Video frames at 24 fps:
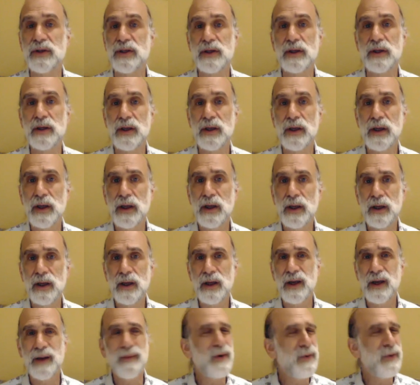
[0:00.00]
I,
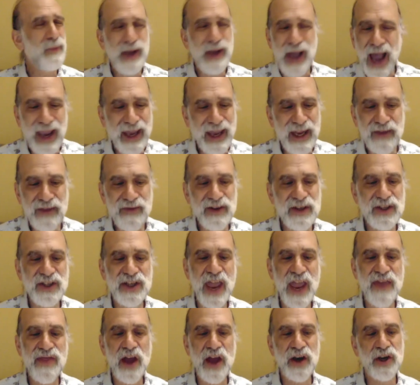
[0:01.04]
mean, we, I could even
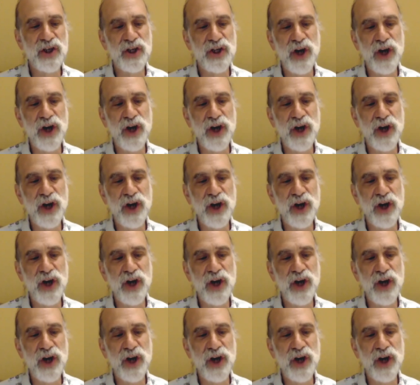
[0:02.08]
say that